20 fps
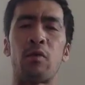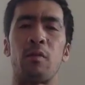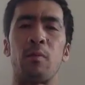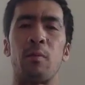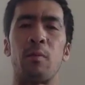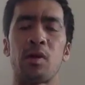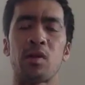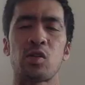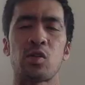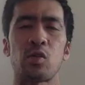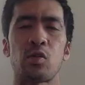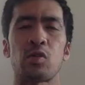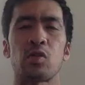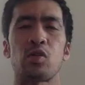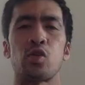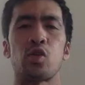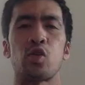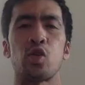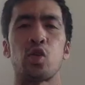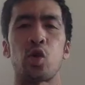the muscles
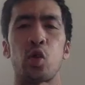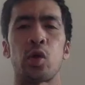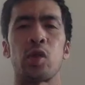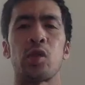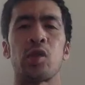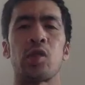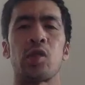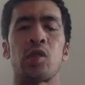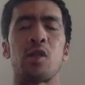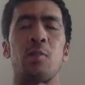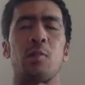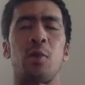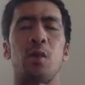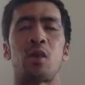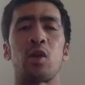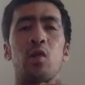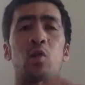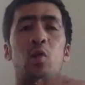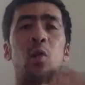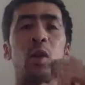and joints in the
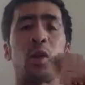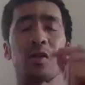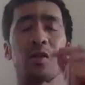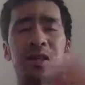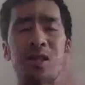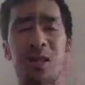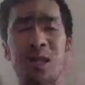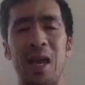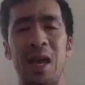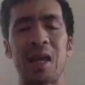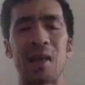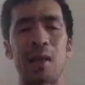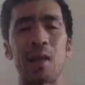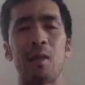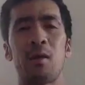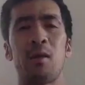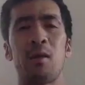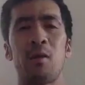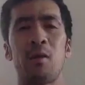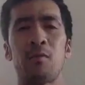body work
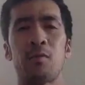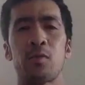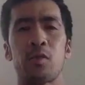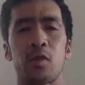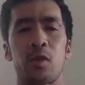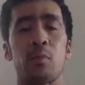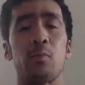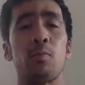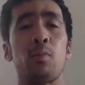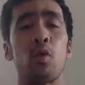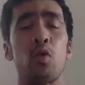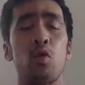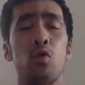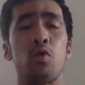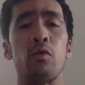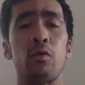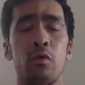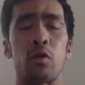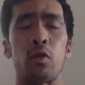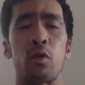together to
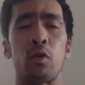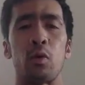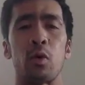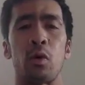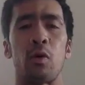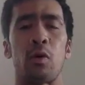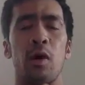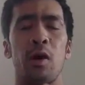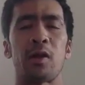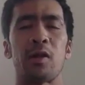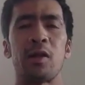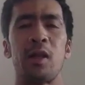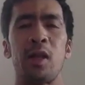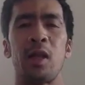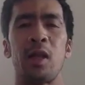move you, all right?